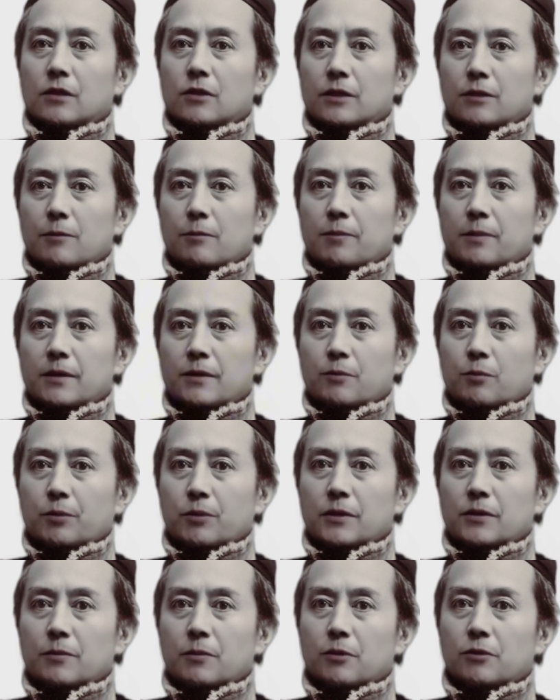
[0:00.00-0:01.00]
Keep these
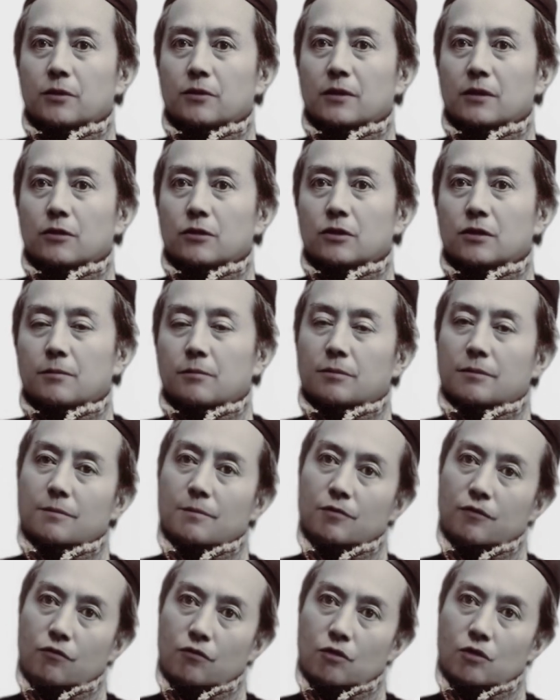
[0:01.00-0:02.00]
principles constantly
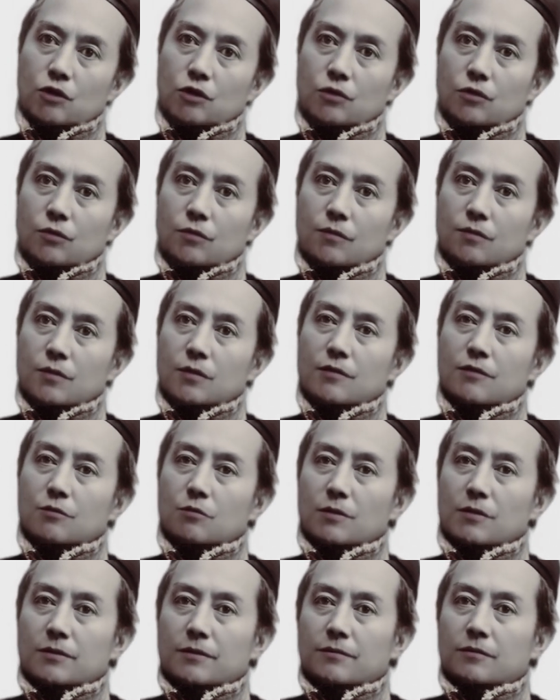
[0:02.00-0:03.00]
before you, as
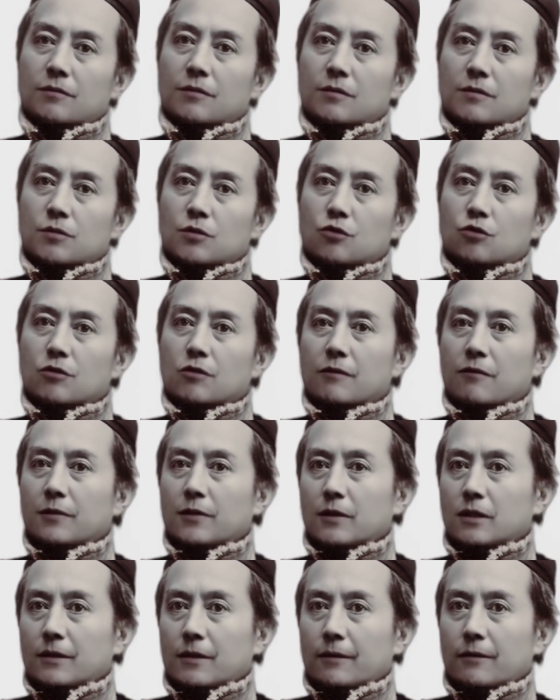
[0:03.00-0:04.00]
when,
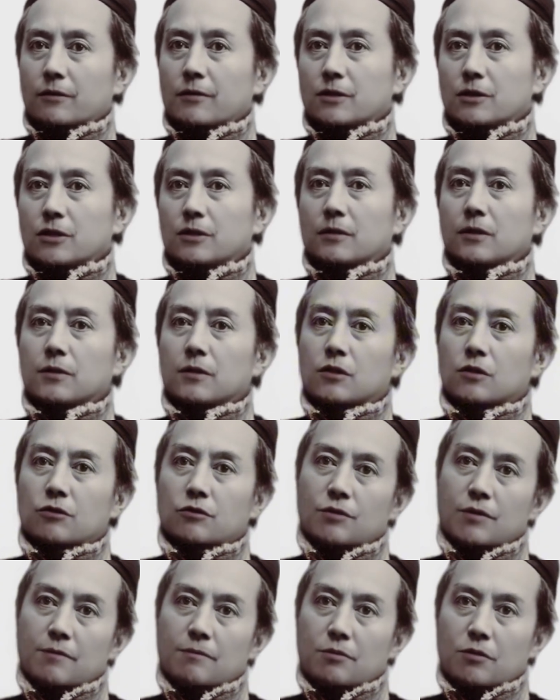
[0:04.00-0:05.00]
driving a carriage, you
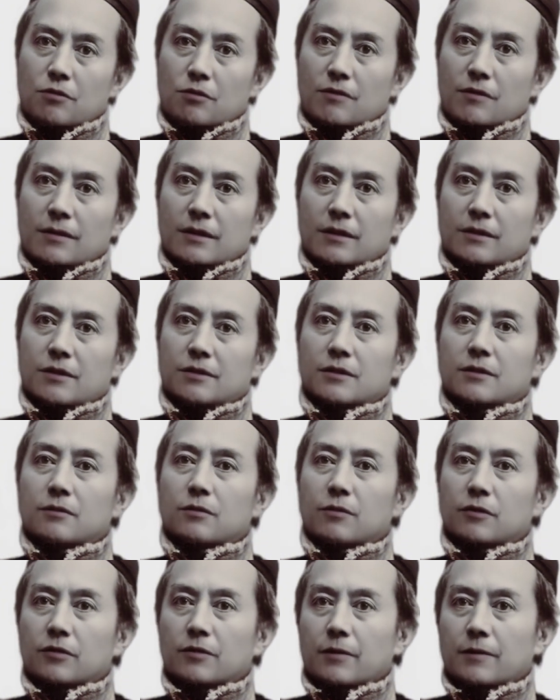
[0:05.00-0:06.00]
keep your eyes
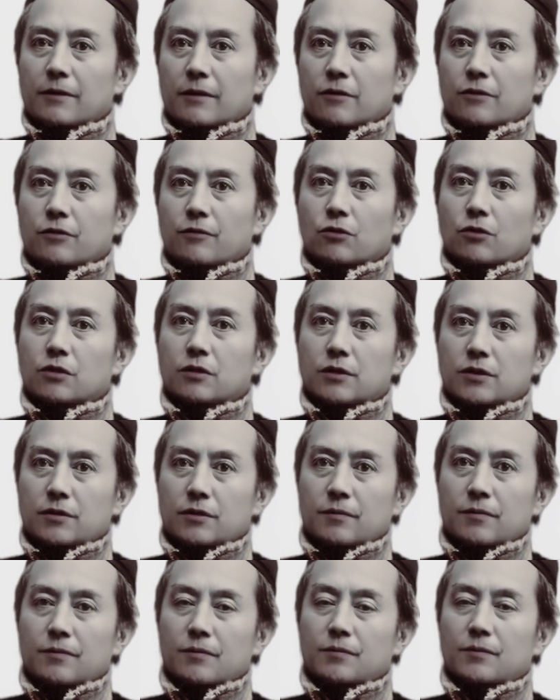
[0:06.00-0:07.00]
on the head of your
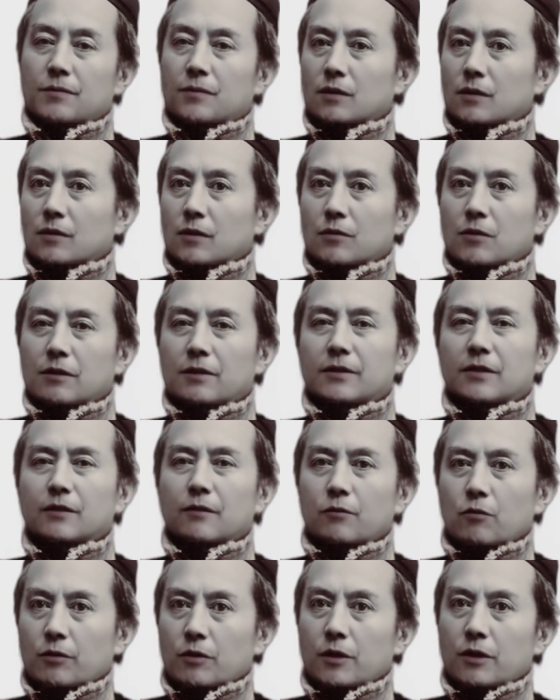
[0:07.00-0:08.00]
horse. In
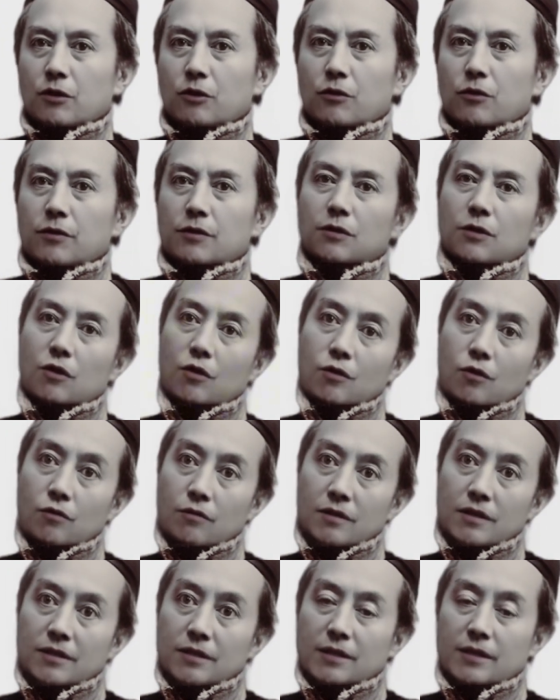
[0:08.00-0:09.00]
that way you will
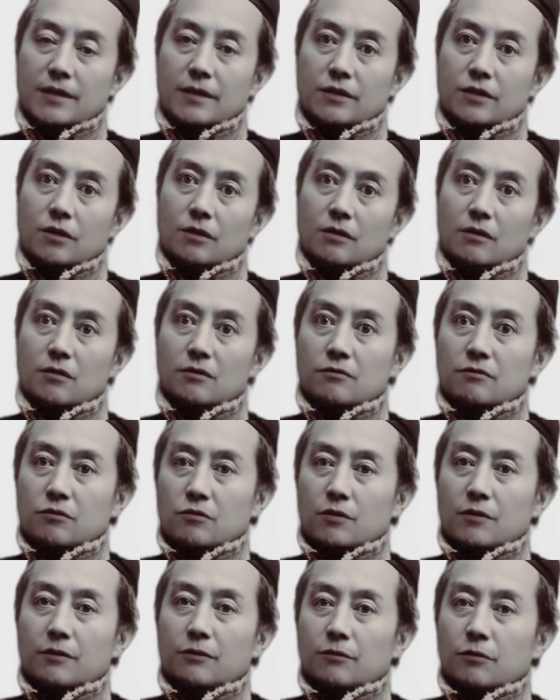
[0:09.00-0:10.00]
always get along
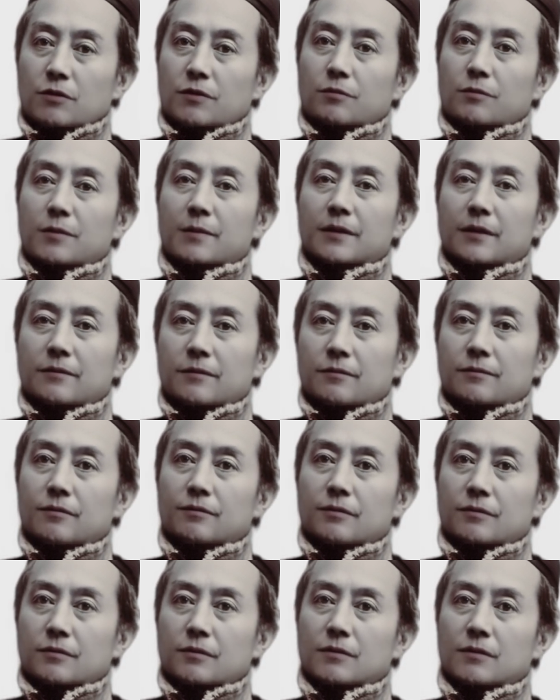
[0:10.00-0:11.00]
well with men.
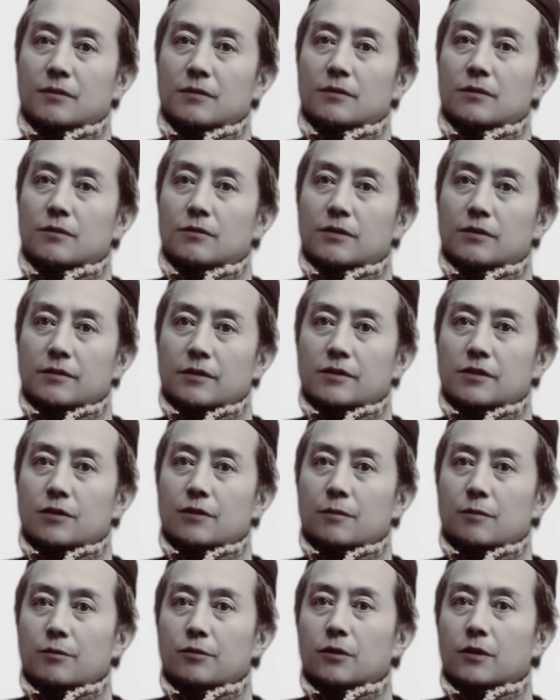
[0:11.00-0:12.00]
The
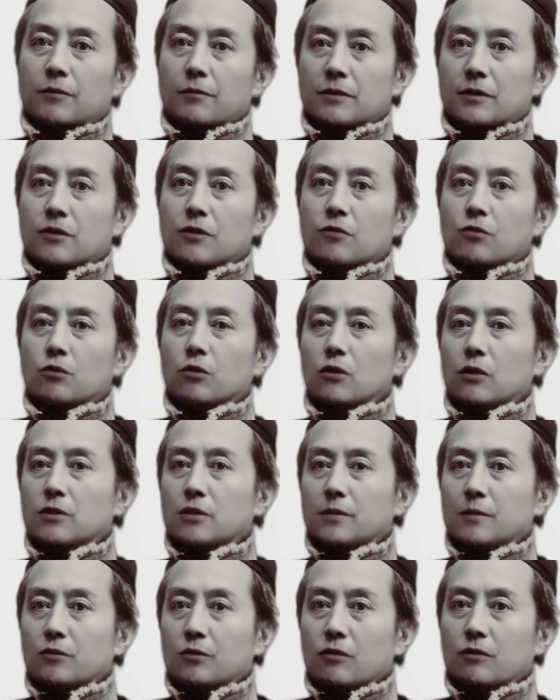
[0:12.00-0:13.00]
disciple had these
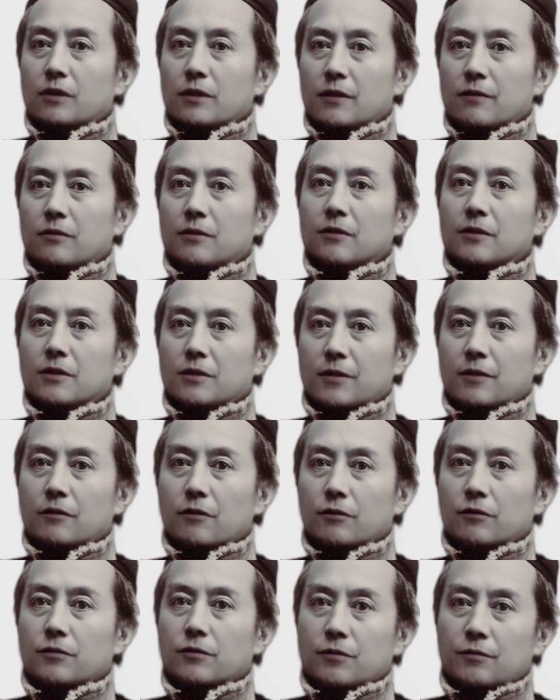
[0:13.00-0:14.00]
words engraved on his
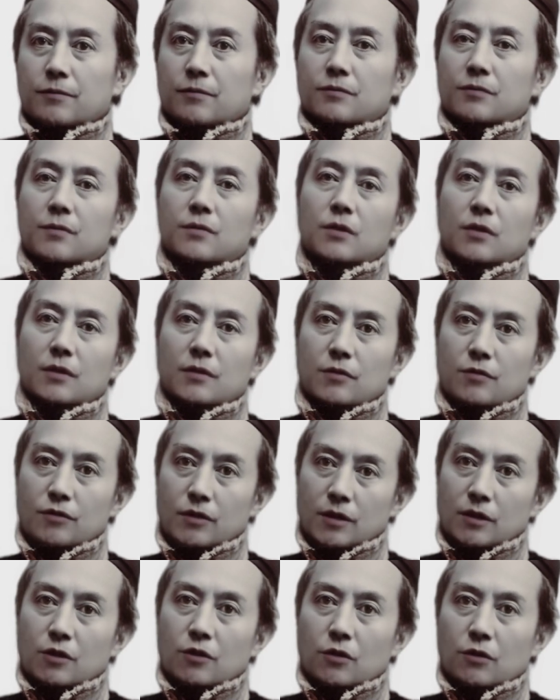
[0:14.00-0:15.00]
belt.
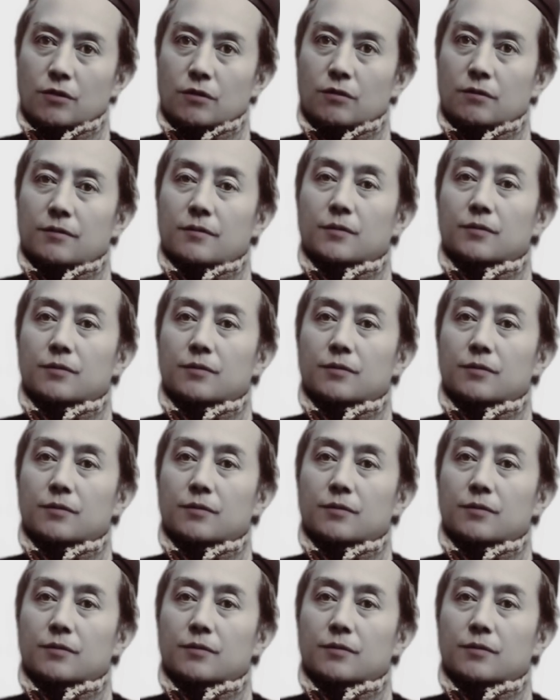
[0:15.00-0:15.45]
6.